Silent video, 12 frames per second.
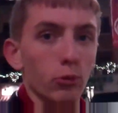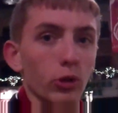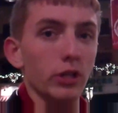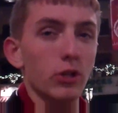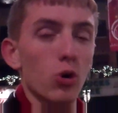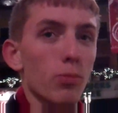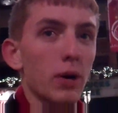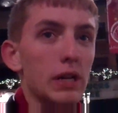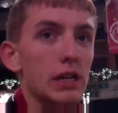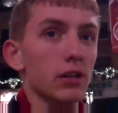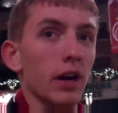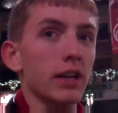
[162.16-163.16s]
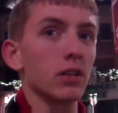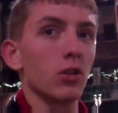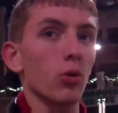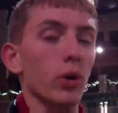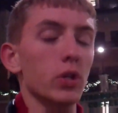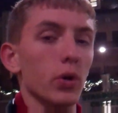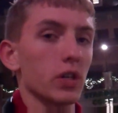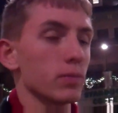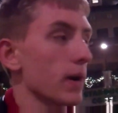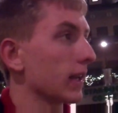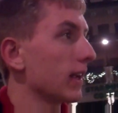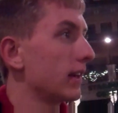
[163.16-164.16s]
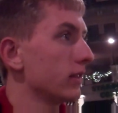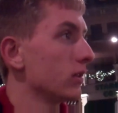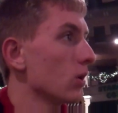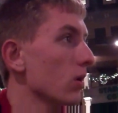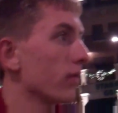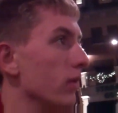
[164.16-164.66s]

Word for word: really nobody here. I didn't know what to expect. I didn't know